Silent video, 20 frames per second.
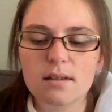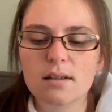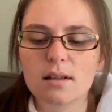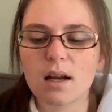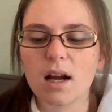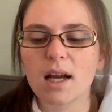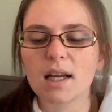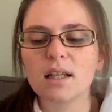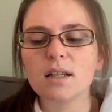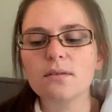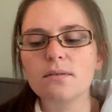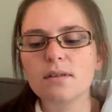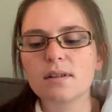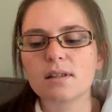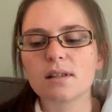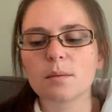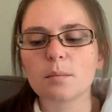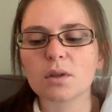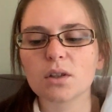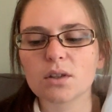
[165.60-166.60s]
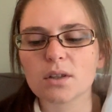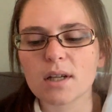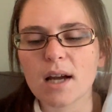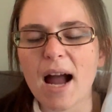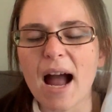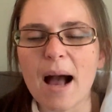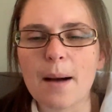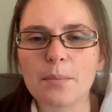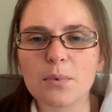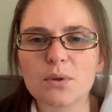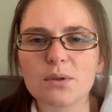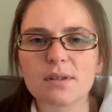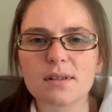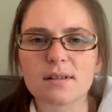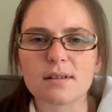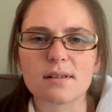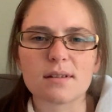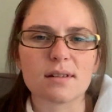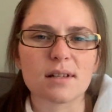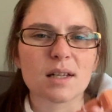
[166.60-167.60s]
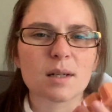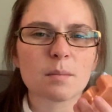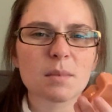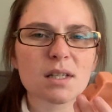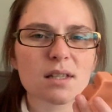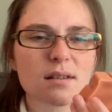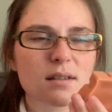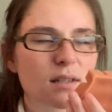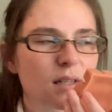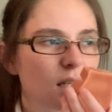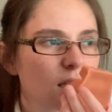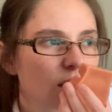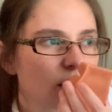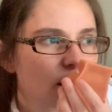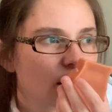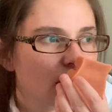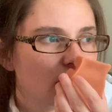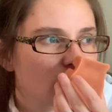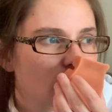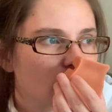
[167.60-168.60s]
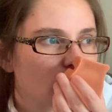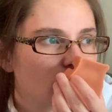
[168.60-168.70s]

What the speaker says: kind of similar to apples and cinnamon sticks.